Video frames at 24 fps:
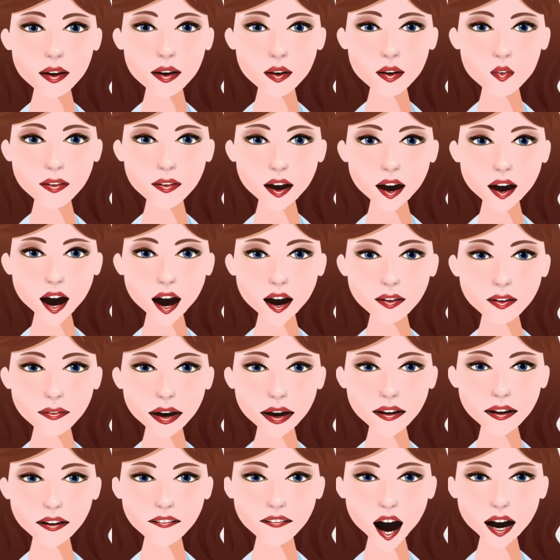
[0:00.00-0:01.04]
After
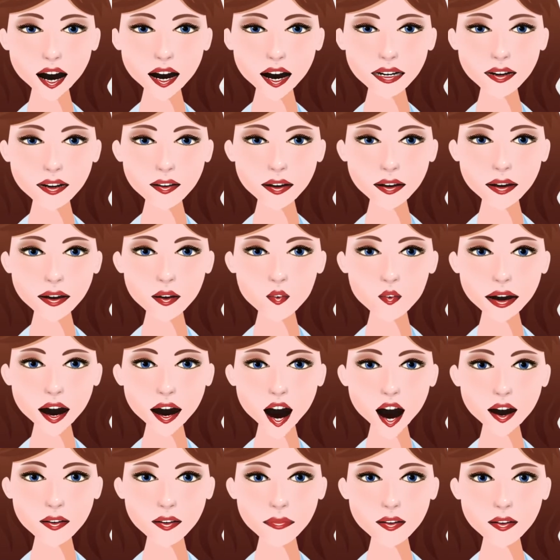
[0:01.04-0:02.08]
admitting to operating the
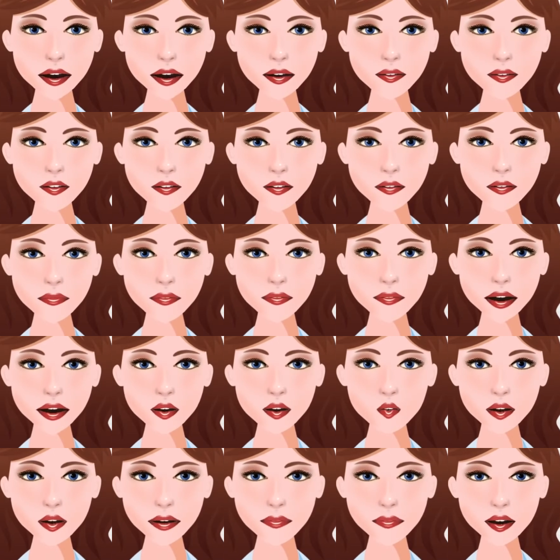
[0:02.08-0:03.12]
largest private Ponzi
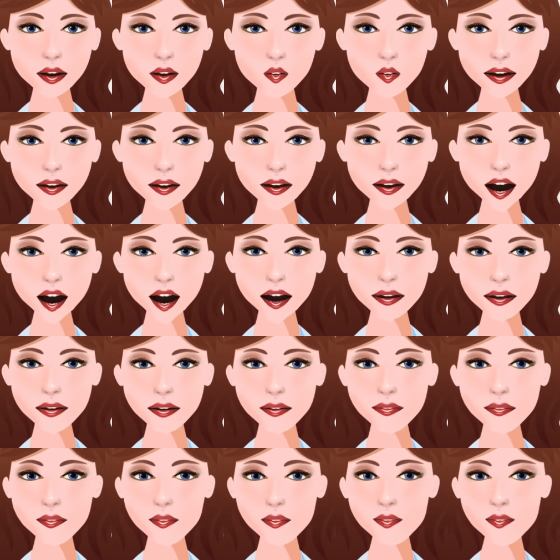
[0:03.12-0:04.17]
scheme in history,
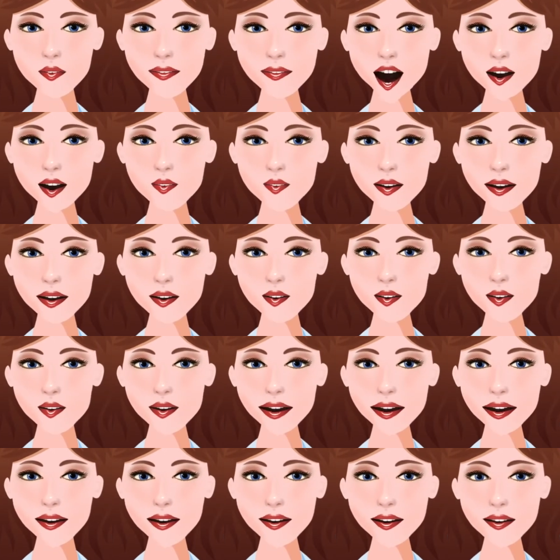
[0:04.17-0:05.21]
Madoff was
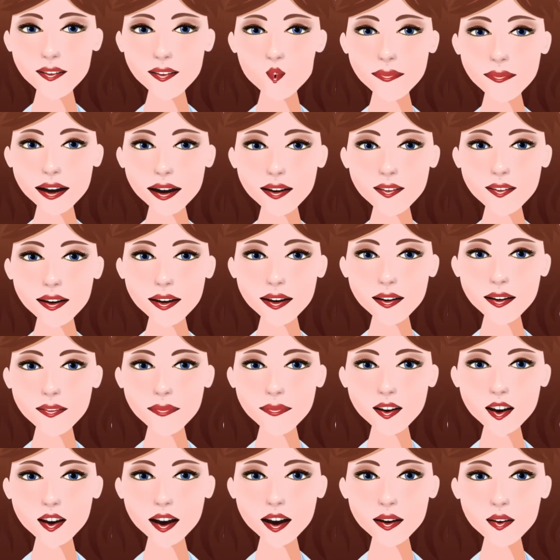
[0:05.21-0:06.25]
sentenced in
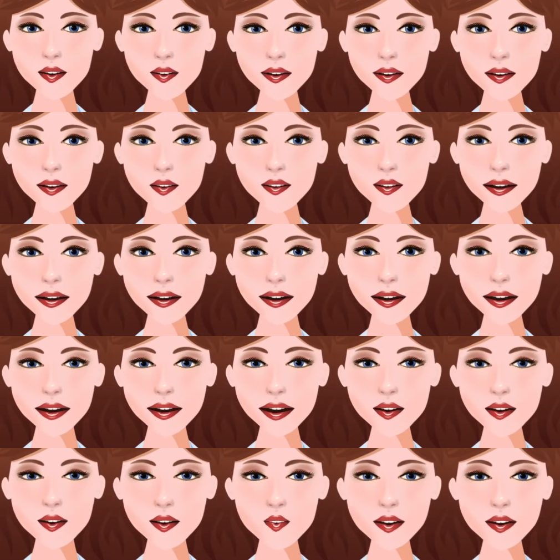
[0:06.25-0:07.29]
2009 to 150
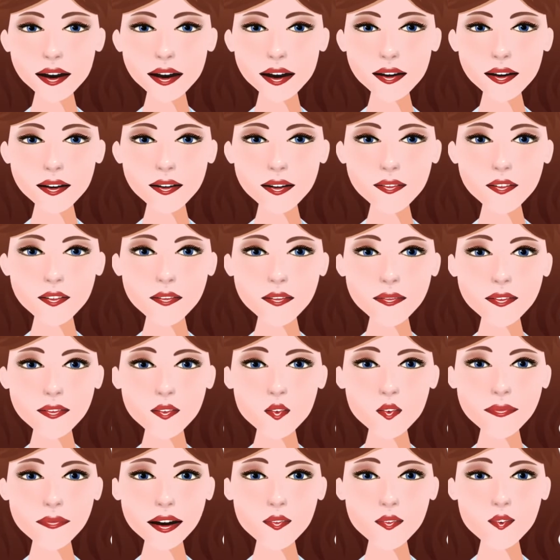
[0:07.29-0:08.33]
years in prison.
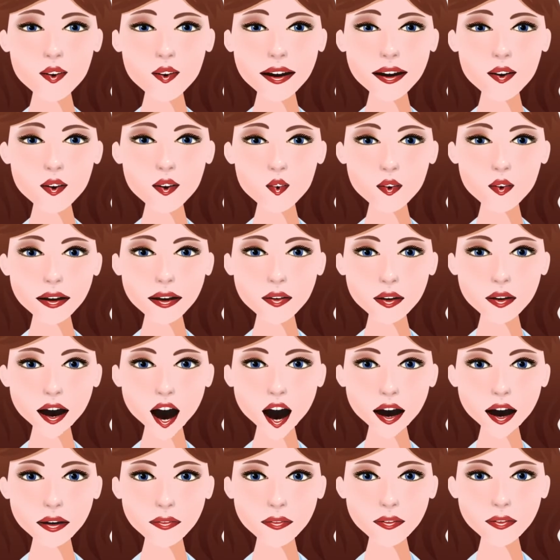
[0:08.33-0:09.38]
In
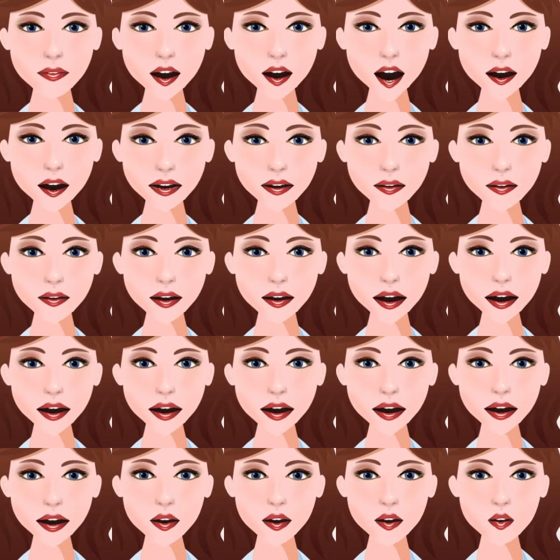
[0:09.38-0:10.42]
2010,
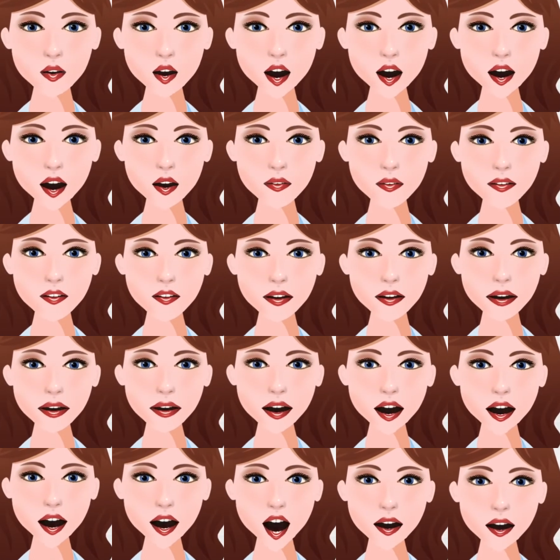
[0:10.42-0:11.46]
Markopolos book on
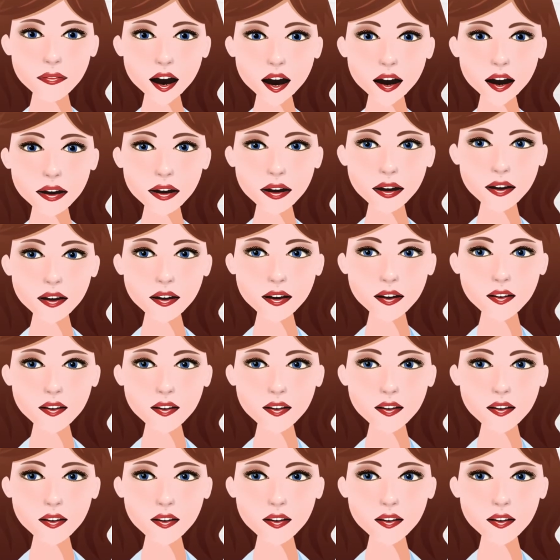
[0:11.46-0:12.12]
uncovering the Madoff fraud